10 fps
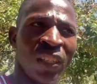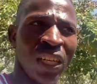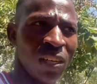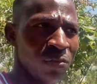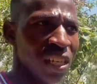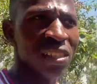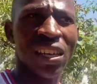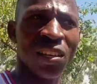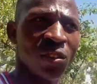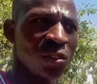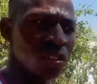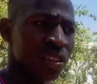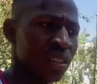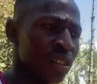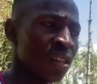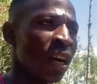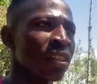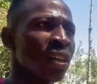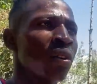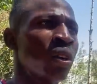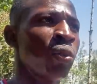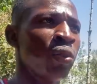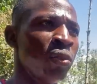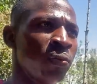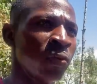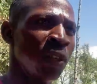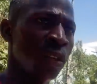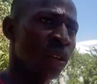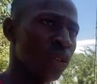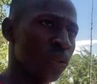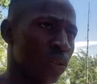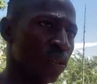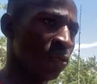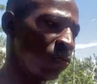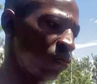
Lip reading: I'm just alone at our home, you know.